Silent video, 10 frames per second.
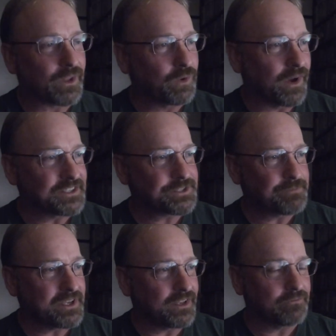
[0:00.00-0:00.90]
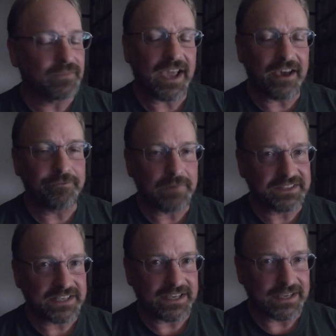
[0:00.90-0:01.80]
Well, I spent half my
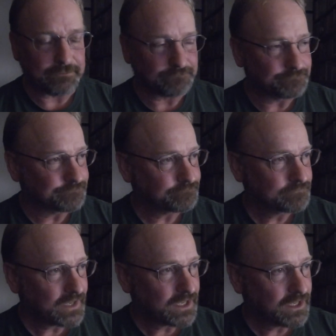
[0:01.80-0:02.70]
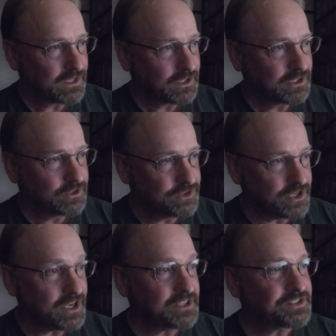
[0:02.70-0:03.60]
time
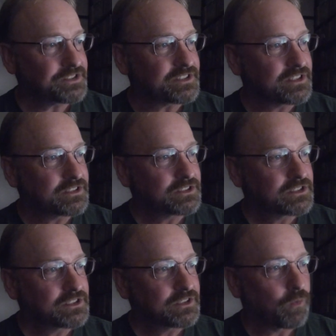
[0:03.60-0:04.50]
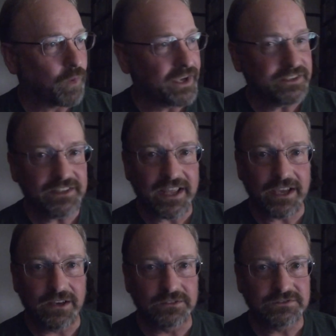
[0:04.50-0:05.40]
just wading
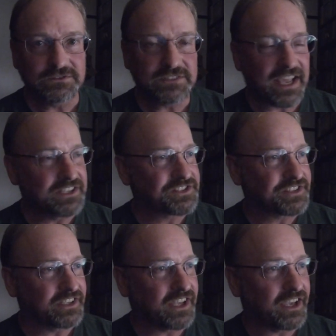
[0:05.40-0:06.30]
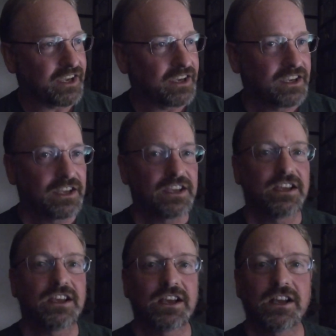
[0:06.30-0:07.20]
down and seeing
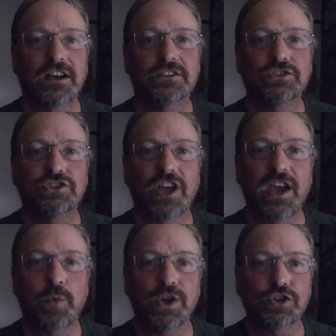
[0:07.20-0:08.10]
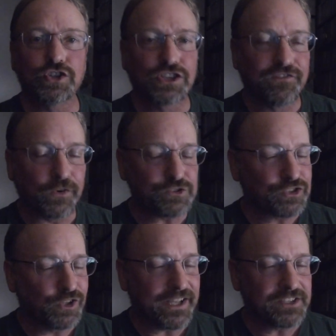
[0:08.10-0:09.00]
what first
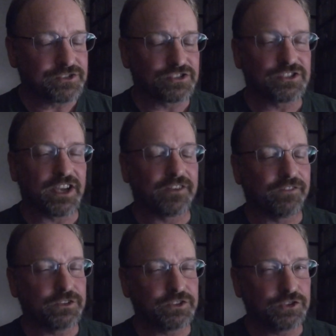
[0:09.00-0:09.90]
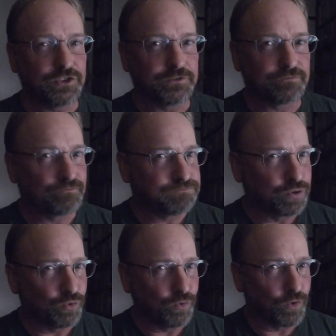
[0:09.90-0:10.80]
glance looks like a really good
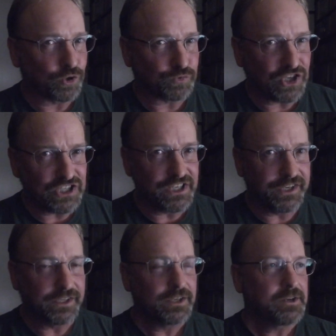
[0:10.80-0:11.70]
pull or run,